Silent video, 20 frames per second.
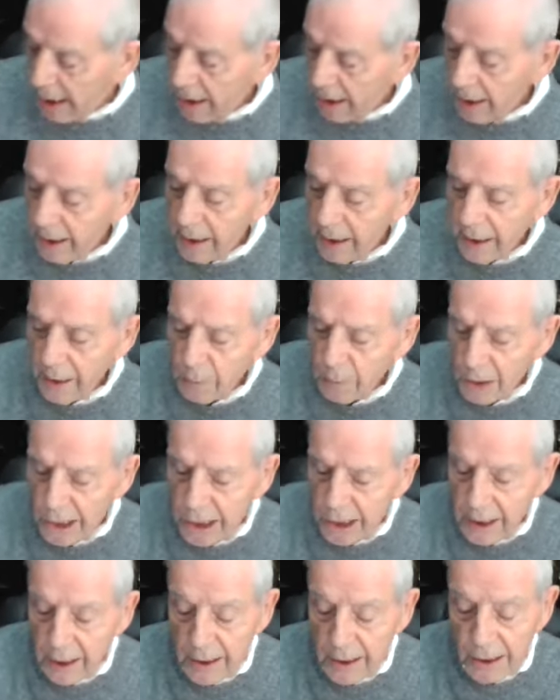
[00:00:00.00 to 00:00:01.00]
and we're
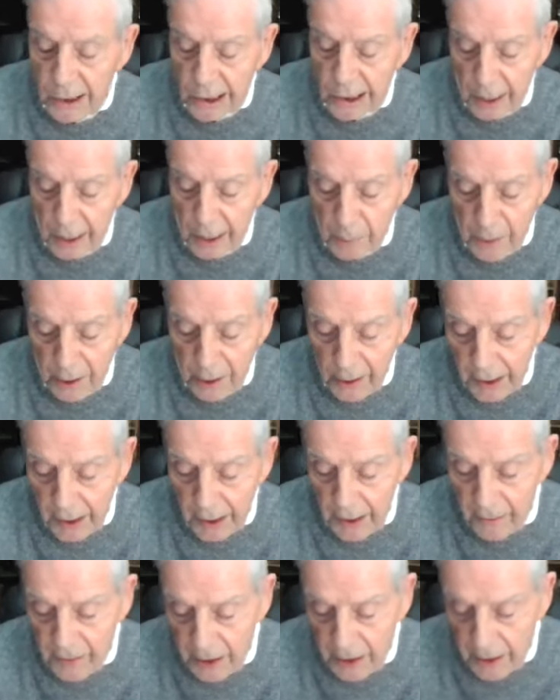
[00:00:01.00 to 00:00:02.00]
still in chapter
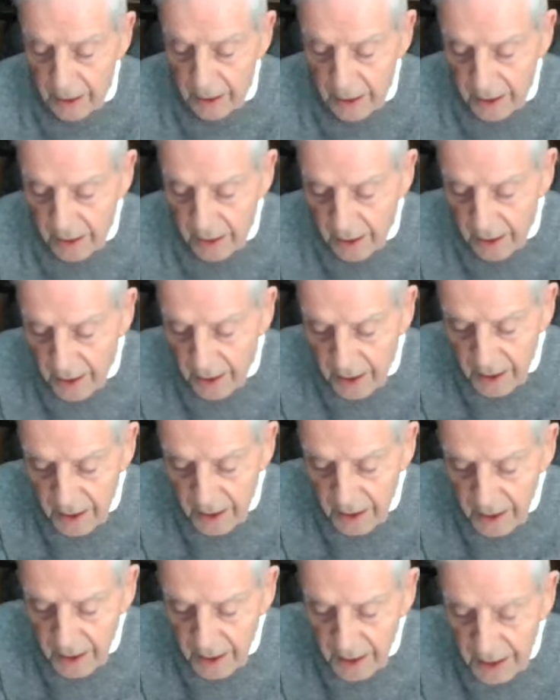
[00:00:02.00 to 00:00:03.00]
11.
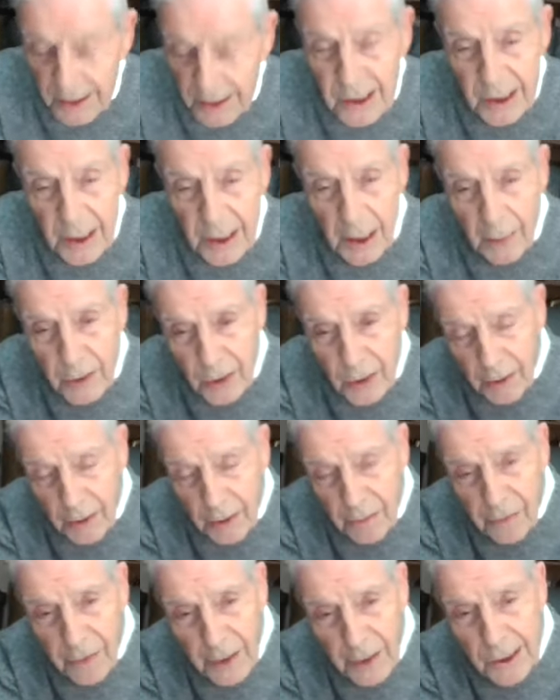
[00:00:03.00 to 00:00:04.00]
I said I was
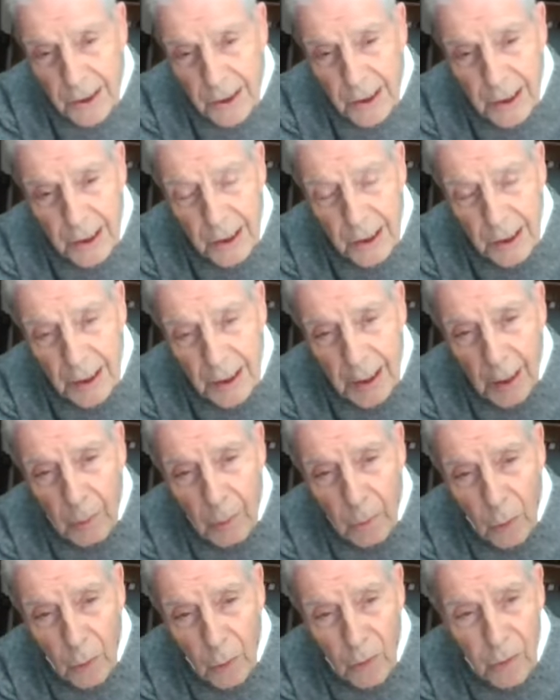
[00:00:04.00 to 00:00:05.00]
going to finish this and
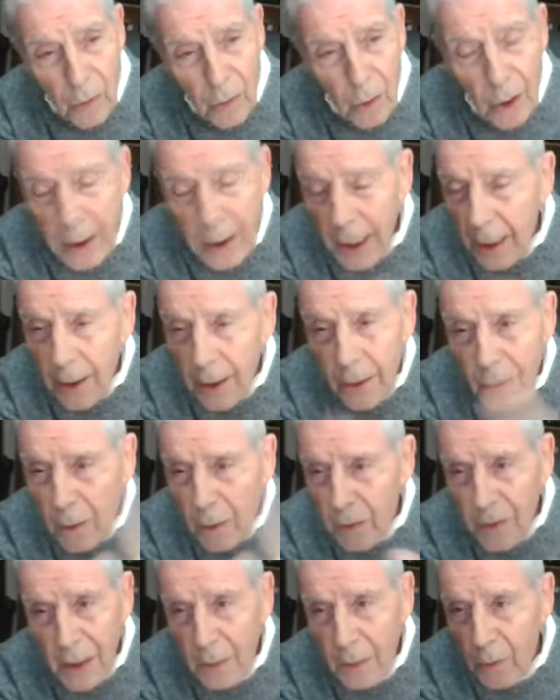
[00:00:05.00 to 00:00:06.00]
then move on. I don't
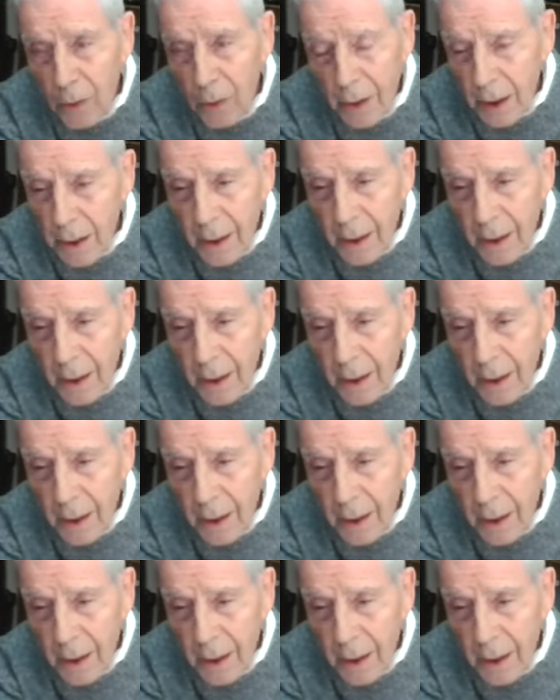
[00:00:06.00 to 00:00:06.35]
know if I'm going